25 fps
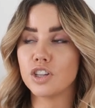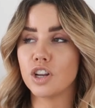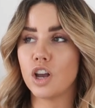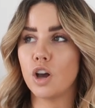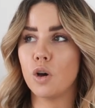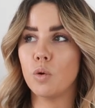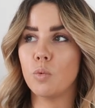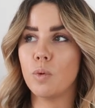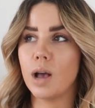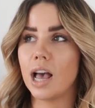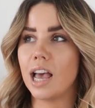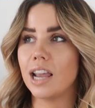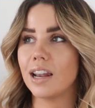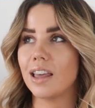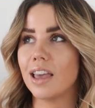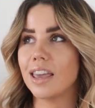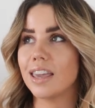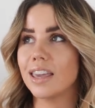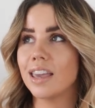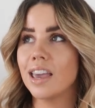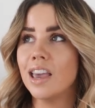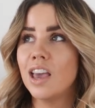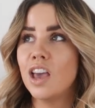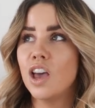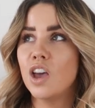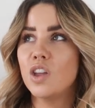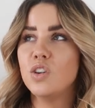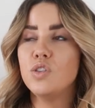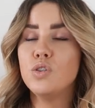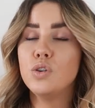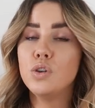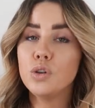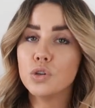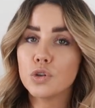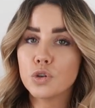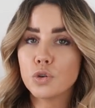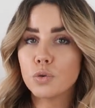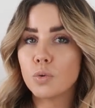I'll wear like
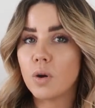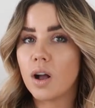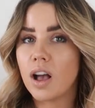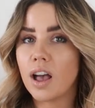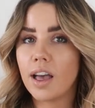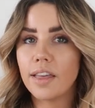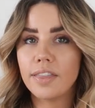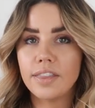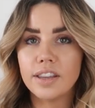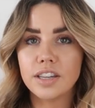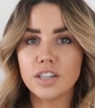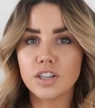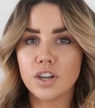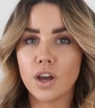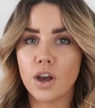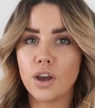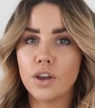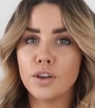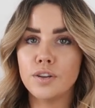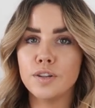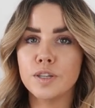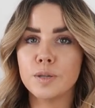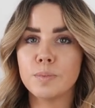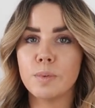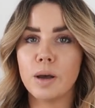neutral earthy tones,